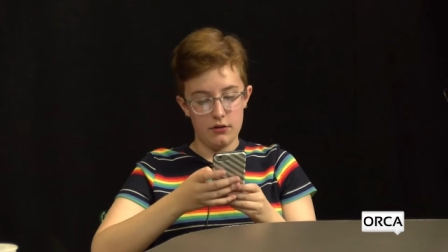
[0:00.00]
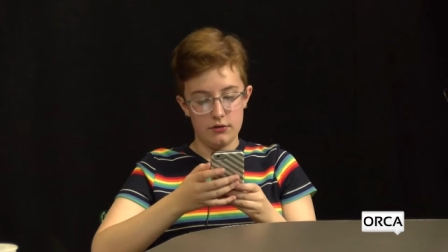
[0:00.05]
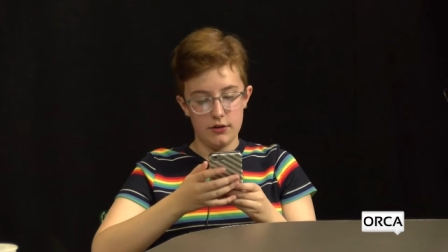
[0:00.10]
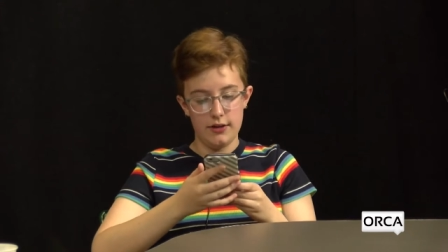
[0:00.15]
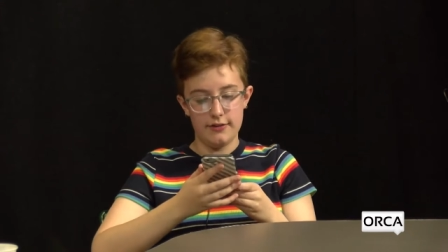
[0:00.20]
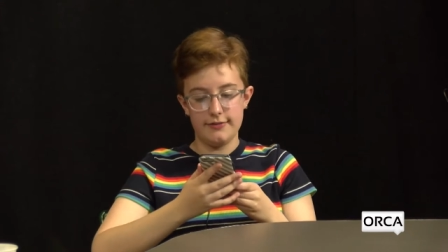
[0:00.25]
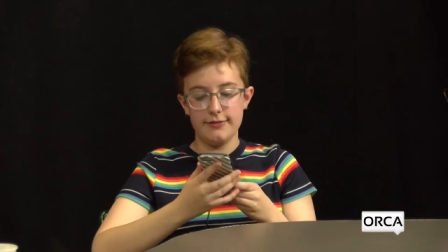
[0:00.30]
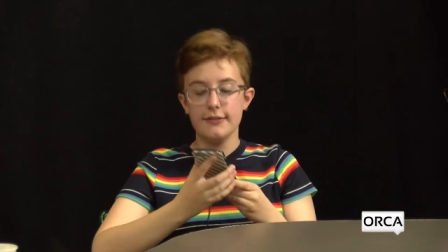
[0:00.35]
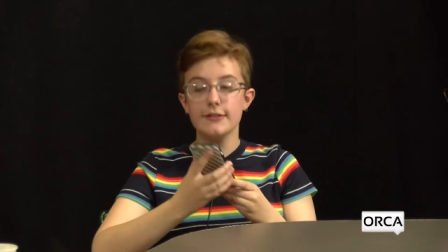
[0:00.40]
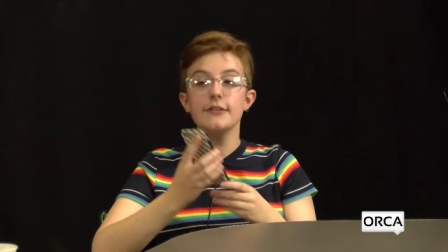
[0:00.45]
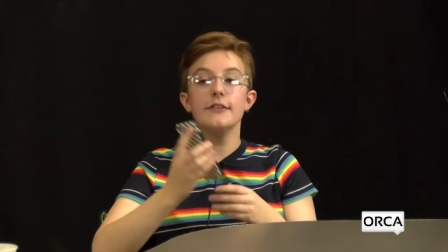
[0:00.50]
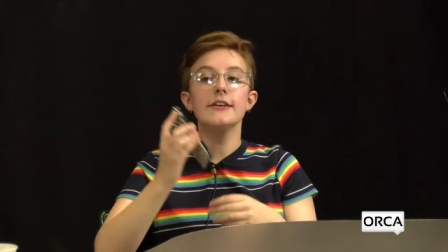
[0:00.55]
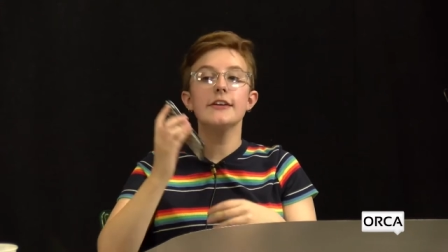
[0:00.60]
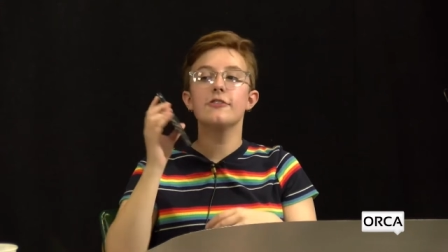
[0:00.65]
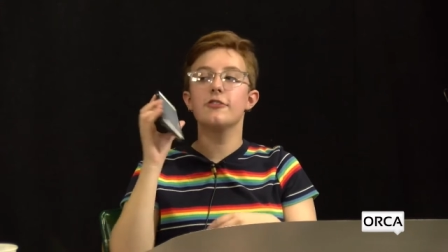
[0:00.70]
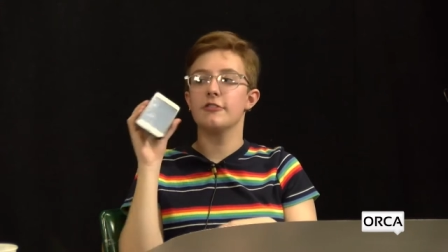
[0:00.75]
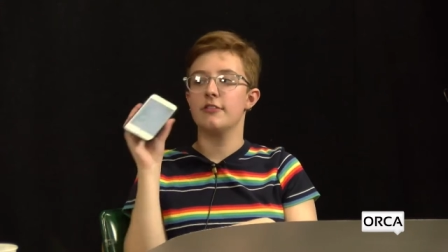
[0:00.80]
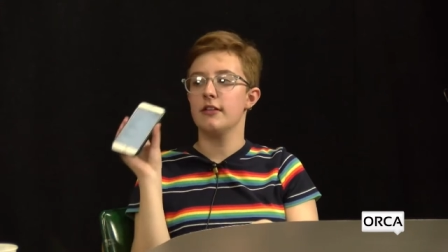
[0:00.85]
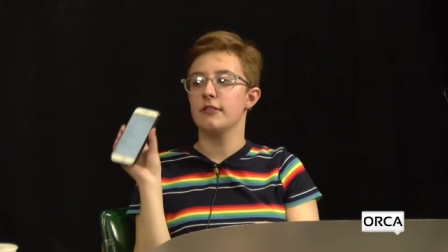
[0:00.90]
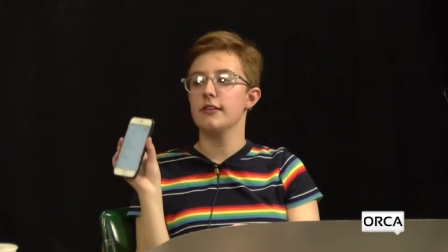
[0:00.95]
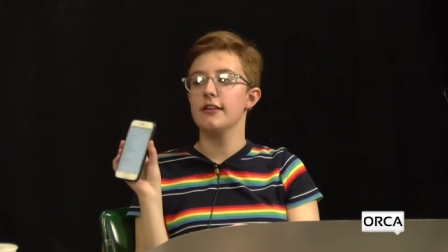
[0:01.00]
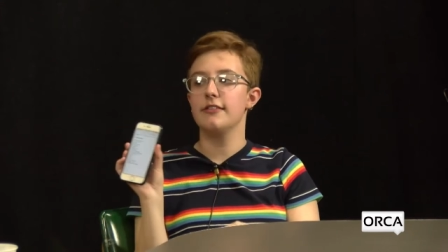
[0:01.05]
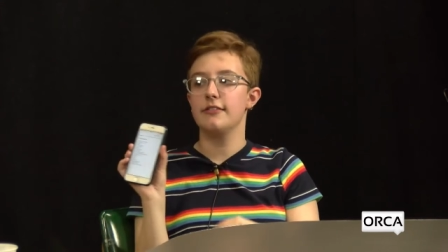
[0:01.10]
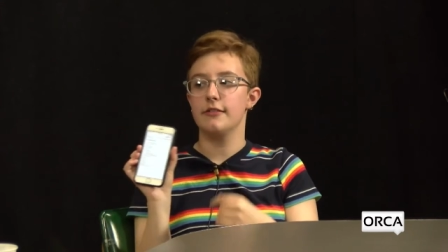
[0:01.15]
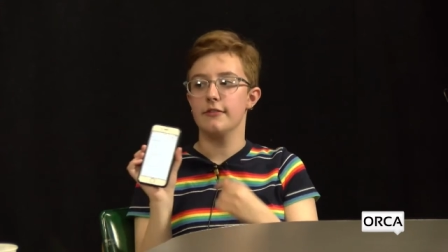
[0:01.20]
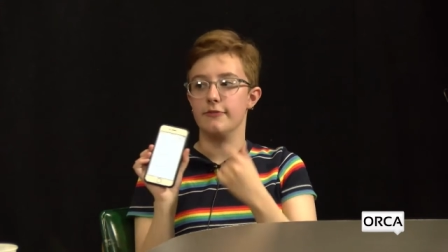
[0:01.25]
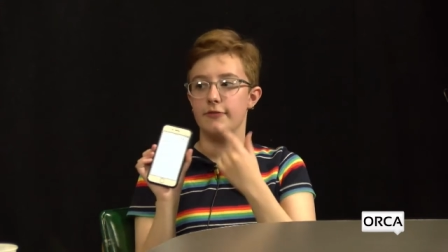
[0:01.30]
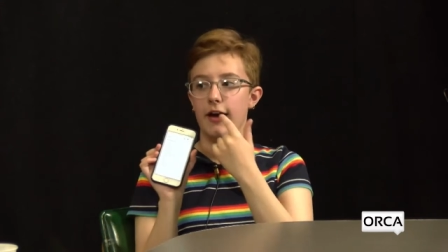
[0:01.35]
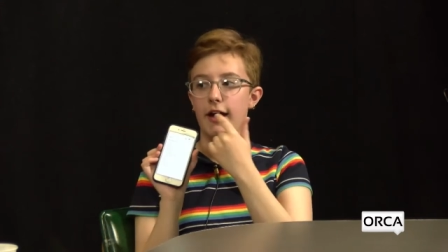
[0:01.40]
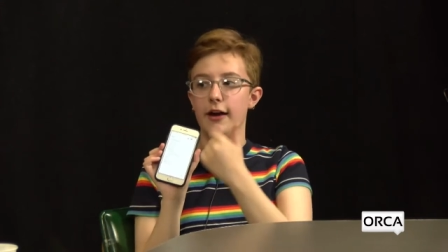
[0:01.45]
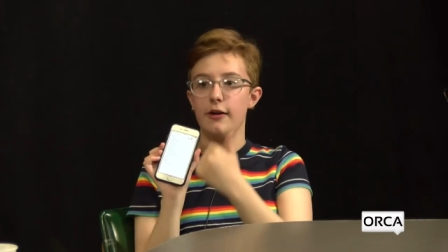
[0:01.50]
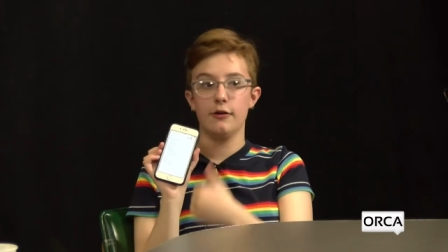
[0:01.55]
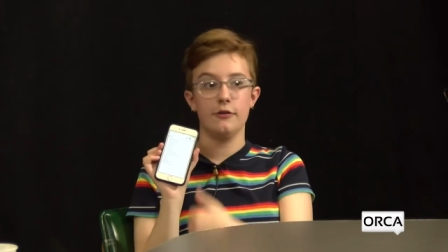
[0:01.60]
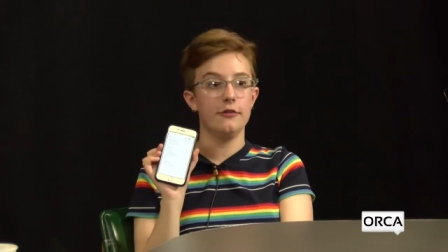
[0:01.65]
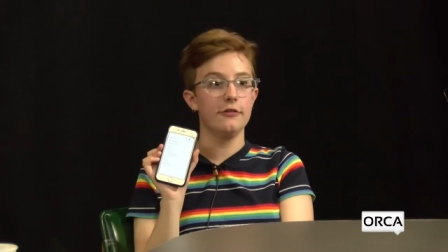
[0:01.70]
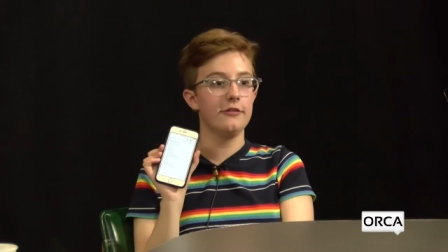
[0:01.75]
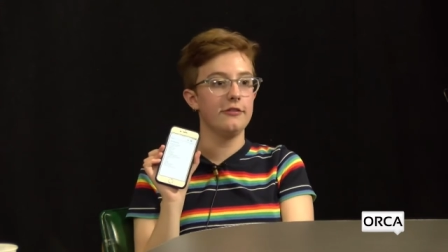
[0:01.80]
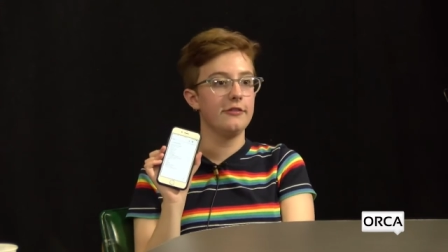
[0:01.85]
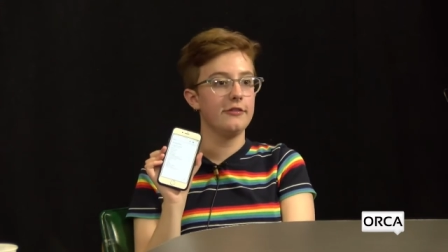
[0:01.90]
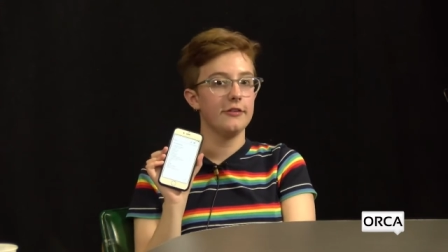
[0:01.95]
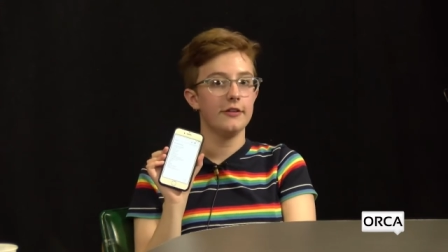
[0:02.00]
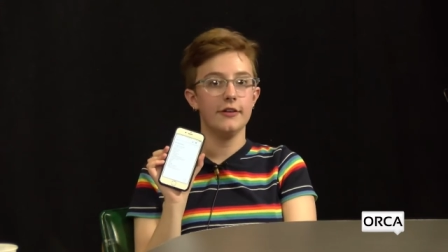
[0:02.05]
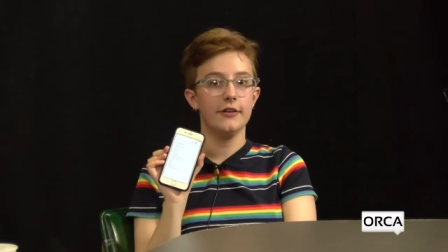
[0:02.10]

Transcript: It's literally just a list of titles.